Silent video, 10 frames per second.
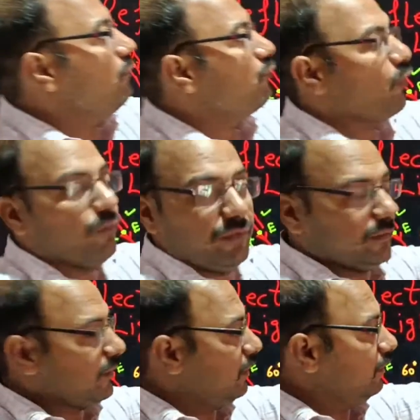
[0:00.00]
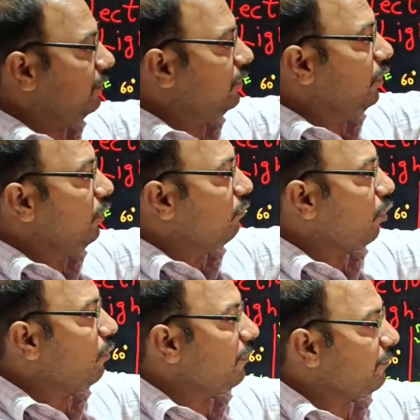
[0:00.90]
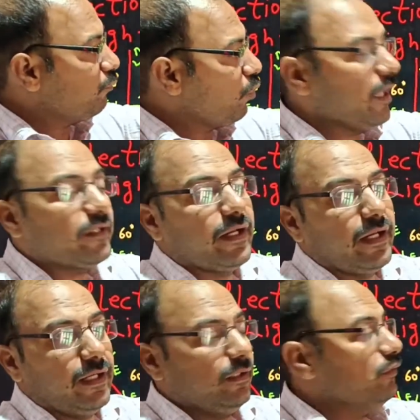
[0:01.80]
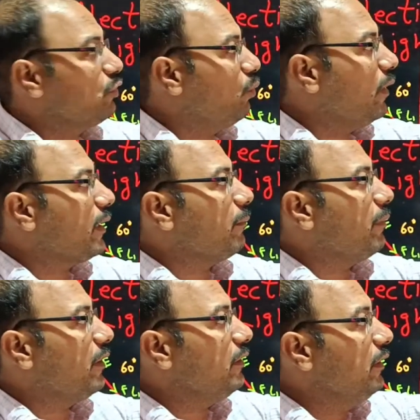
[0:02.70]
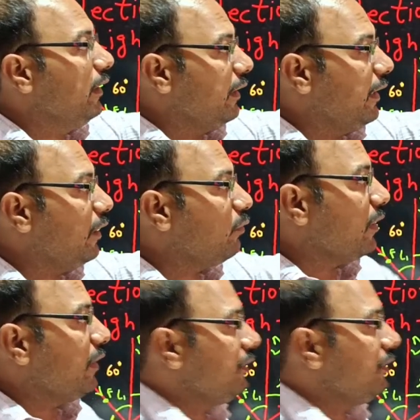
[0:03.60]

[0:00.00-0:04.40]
comes from the sun from point the L? So what happened here? What